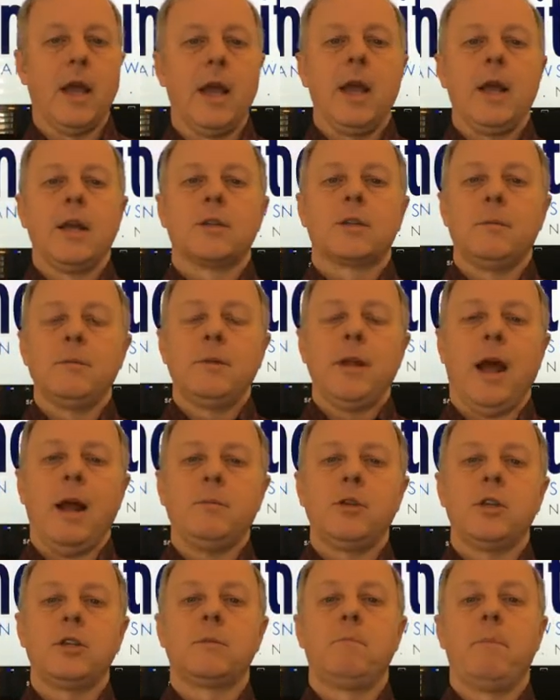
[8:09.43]
sometimes
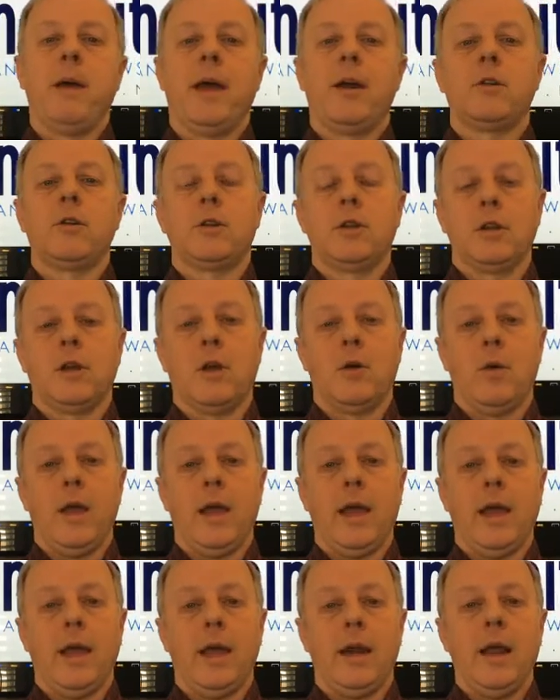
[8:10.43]
it's better to go
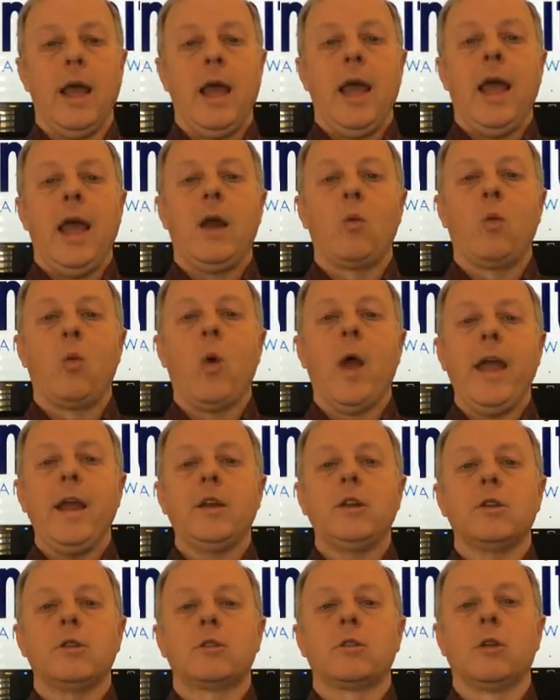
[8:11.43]
ahead and wait
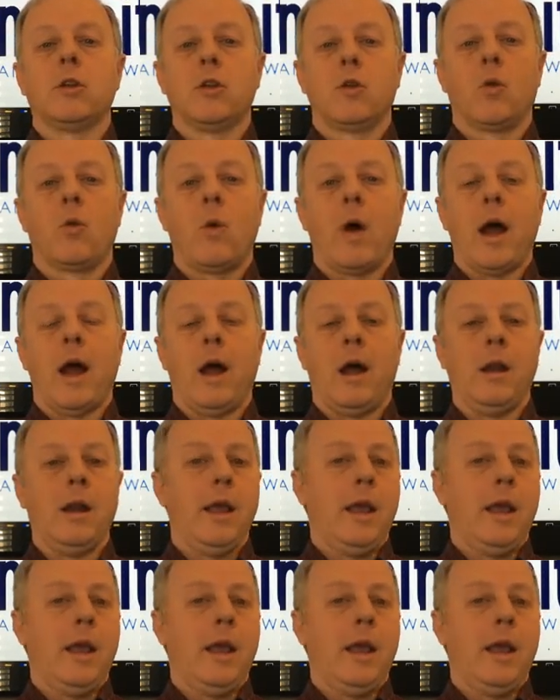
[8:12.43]
just a little while.